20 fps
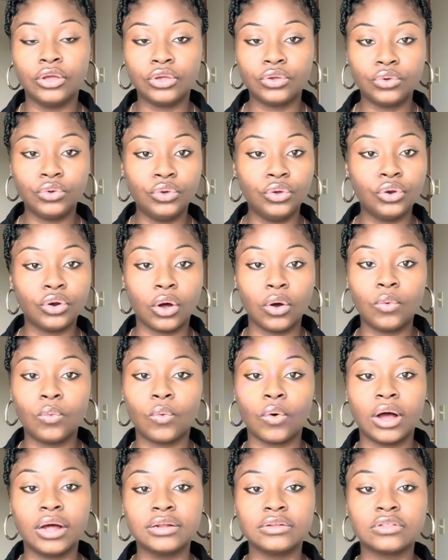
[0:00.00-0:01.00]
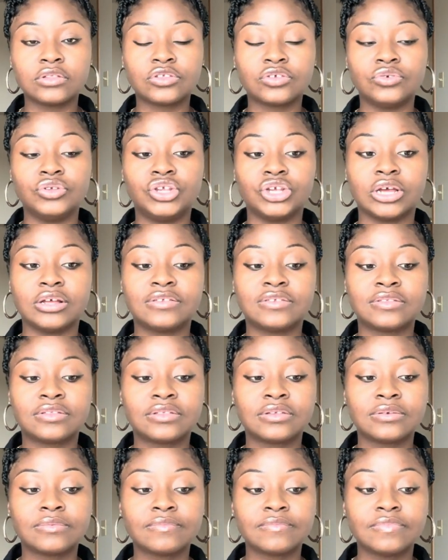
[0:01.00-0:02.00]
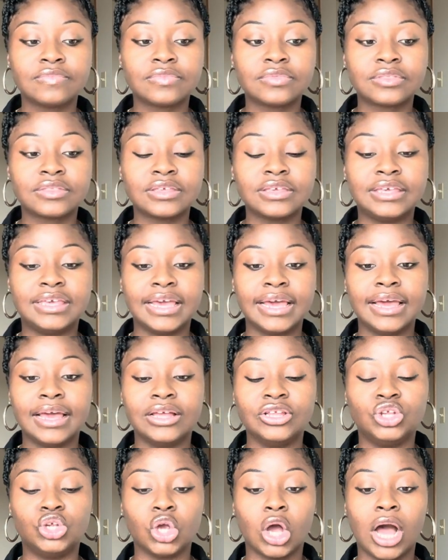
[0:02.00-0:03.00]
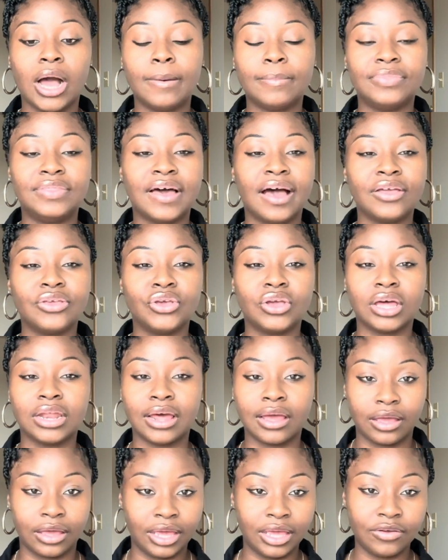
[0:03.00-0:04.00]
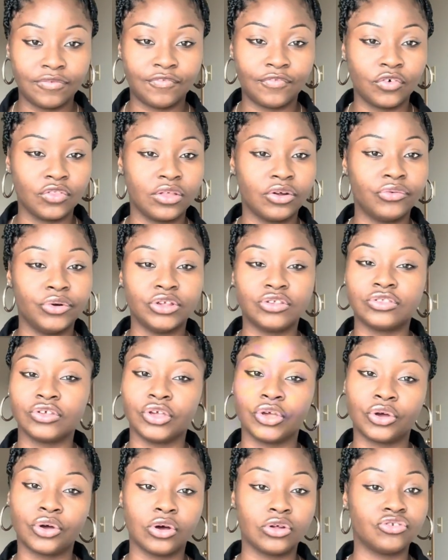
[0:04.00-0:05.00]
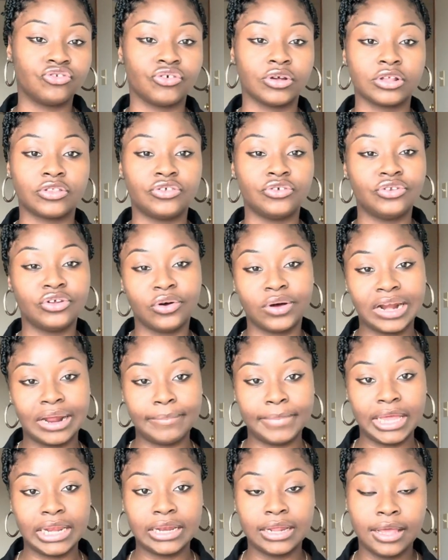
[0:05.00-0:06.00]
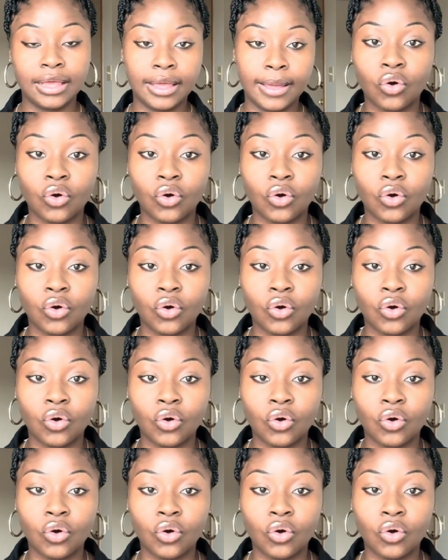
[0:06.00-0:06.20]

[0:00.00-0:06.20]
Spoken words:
You don't want to just get a job that you're gonna hate for the rest of your contract. You know what I mean?